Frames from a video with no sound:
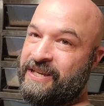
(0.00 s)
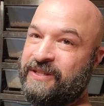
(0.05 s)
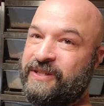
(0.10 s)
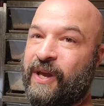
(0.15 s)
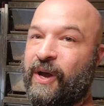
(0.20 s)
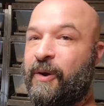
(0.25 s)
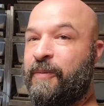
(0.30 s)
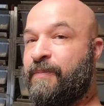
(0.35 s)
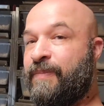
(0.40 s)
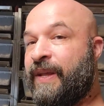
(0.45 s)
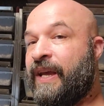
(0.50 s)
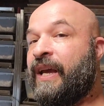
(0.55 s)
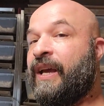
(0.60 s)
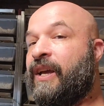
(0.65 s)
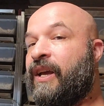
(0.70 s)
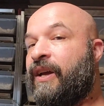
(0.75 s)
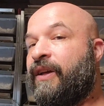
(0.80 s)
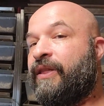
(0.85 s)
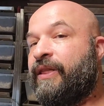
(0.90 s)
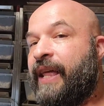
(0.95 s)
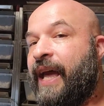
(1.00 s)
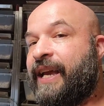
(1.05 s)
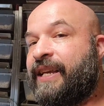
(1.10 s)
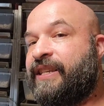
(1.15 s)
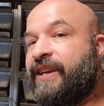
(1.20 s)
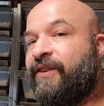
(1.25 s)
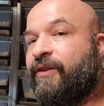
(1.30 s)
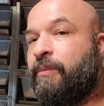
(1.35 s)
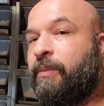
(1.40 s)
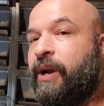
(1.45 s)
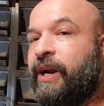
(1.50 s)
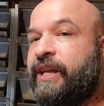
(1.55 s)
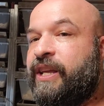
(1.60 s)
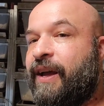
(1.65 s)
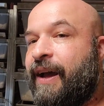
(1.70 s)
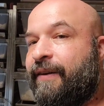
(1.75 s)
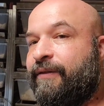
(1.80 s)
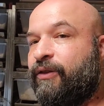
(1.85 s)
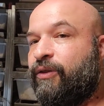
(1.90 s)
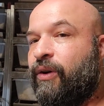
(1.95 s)
So thanks everybody.
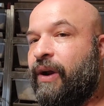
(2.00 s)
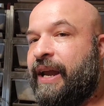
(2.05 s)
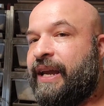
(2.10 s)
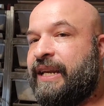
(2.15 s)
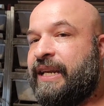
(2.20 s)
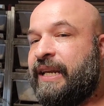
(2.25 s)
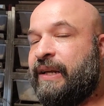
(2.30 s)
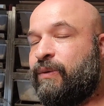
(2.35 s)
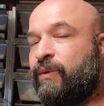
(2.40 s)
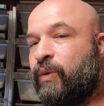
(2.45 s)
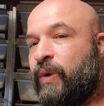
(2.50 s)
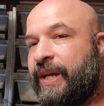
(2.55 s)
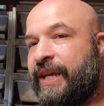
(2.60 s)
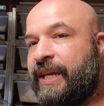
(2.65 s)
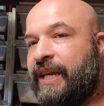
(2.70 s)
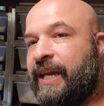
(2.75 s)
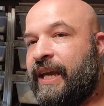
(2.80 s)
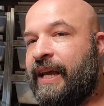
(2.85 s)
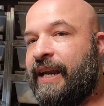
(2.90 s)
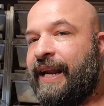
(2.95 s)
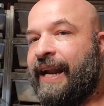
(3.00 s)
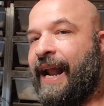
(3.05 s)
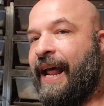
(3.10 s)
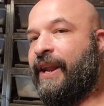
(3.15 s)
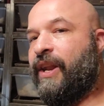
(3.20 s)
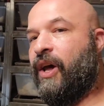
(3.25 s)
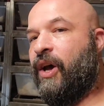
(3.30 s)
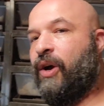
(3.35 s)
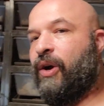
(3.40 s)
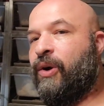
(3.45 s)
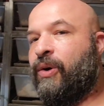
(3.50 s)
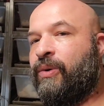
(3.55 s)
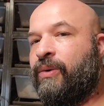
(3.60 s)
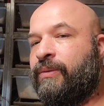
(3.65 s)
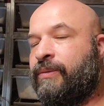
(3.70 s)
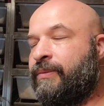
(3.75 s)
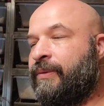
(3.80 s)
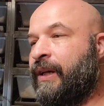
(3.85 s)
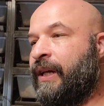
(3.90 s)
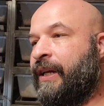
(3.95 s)
You have a great weekend. And I
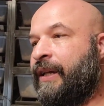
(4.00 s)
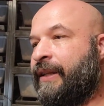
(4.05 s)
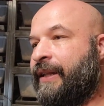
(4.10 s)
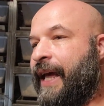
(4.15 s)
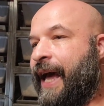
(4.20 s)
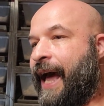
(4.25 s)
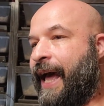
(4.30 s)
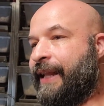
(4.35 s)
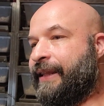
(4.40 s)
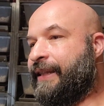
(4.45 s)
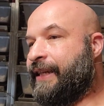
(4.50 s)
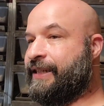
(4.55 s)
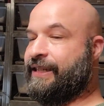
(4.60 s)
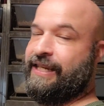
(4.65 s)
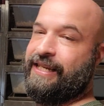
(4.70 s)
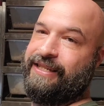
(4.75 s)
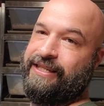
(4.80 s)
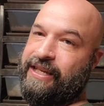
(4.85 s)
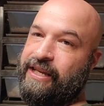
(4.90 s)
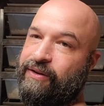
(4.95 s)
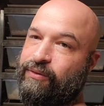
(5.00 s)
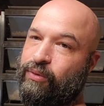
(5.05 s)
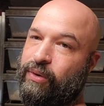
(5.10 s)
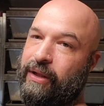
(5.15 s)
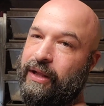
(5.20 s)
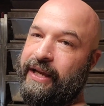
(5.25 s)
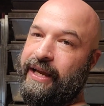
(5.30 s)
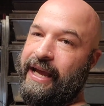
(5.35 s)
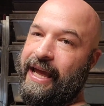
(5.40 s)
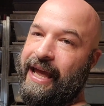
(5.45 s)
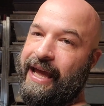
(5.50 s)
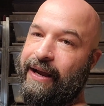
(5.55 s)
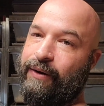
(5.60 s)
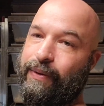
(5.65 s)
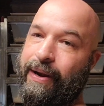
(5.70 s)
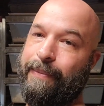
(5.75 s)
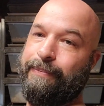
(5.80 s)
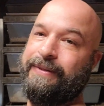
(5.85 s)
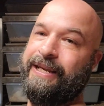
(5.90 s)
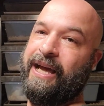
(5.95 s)
know that this isn't really a
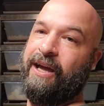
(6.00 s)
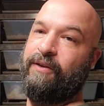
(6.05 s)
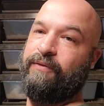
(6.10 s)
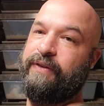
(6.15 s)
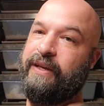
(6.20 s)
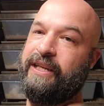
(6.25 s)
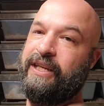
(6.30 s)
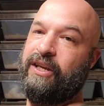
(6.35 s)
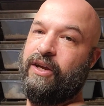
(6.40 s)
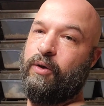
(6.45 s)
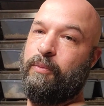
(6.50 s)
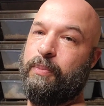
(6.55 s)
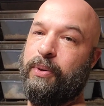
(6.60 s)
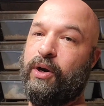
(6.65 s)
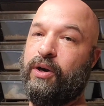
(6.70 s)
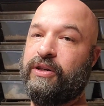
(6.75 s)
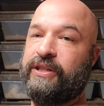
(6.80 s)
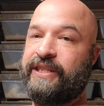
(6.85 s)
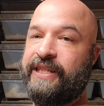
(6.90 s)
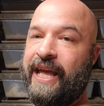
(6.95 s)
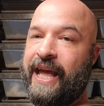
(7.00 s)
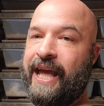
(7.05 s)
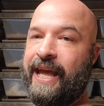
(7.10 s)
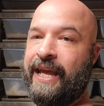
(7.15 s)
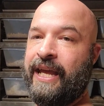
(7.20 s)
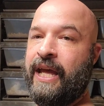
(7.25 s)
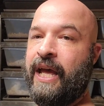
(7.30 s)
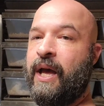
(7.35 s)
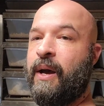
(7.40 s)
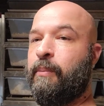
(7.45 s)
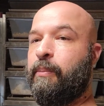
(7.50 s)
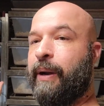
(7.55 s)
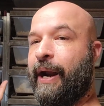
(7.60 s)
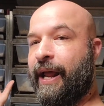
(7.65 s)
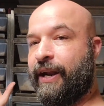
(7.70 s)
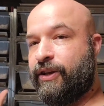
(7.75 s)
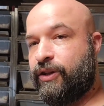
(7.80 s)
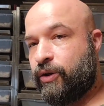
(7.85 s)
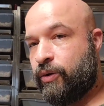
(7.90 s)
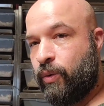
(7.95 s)
reptile video per se, but
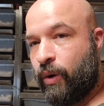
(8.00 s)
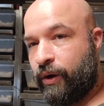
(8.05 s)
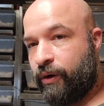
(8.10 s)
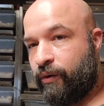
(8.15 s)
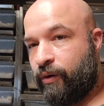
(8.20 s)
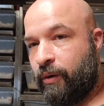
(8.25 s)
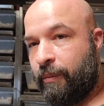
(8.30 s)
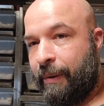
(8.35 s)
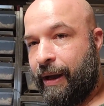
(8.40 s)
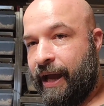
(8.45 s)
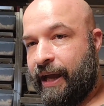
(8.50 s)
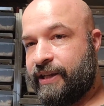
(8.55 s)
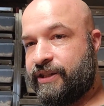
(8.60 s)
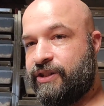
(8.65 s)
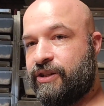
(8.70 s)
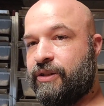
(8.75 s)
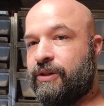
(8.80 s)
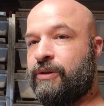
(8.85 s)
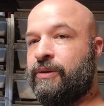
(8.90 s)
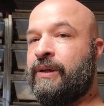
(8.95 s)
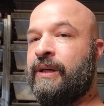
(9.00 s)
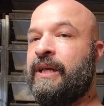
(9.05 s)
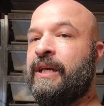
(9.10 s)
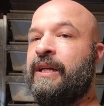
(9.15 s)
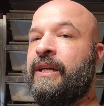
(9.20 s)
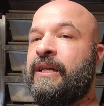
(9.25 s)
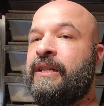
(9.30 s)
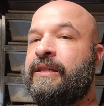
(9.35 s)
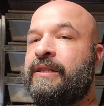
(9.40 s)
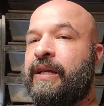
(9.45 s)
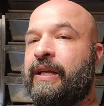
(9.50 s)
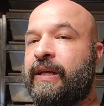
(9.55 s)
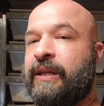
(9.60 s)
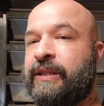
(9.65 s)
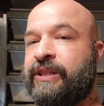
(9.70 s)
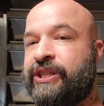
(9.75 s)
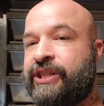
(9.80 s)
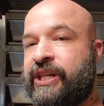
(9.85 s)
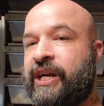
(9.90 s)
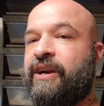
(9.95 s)
I do want to remind you
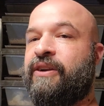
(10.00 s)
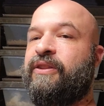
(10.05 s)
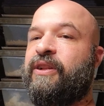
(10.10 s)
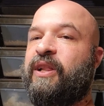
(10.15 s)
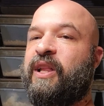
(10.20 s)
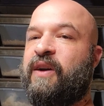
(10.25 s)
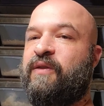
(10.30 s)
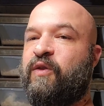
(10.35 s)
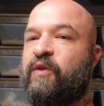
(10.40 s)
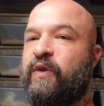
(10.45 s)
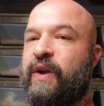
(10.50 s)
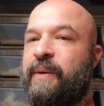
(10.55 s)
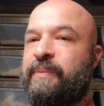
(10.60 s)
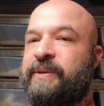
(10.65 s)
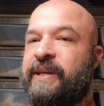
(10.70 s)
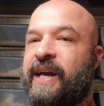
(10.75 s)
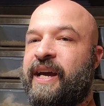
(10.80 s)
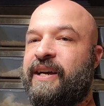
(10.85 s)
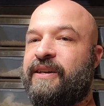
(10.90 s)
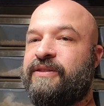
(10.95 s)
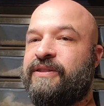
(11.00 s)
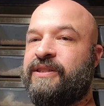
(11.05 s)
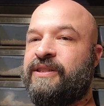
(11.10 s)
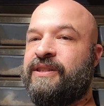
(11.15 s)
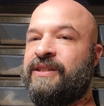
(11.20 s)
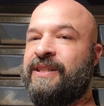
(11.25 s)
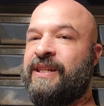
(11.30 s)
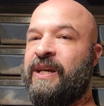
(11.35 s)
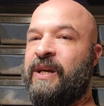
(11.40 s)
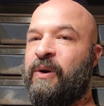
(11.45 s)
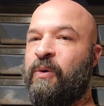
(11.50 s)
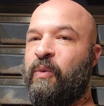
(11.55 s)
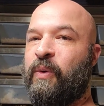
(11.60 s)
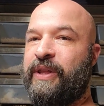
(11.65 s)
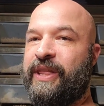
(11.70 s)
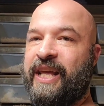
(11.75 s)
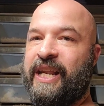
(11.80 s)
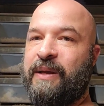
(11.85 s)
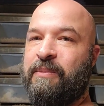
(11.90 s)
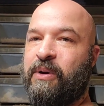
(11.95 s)
to share the love of reptiles
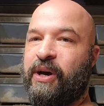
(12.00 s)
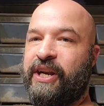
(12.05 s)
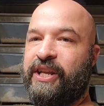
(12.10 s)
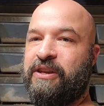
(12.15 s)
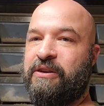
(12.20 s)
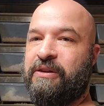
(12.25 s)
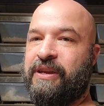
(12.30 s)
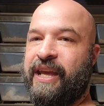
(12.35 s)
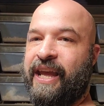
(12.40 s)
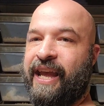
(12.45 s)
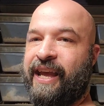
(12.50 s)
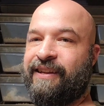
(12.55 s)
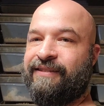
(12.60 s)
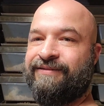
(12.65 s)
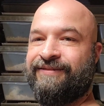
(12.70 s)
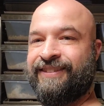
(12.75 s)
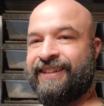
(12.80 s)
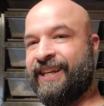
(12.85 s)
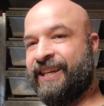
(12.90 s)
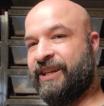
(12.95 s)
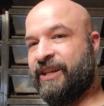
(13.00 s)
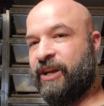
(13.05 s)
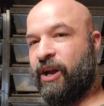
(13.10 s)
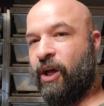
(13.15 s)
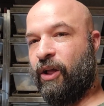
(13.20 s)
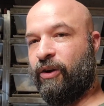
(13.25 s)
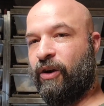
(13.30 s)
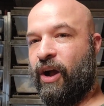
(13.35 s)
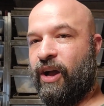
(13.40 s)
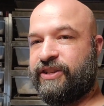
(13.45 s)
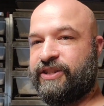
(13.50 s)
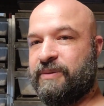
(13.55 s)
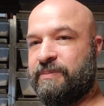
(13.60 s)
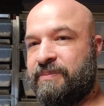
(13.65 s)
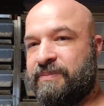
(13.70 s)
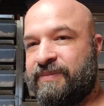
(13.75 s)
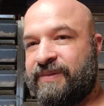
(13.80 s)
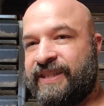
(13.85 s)
with anybody you can. Y'all are awesome.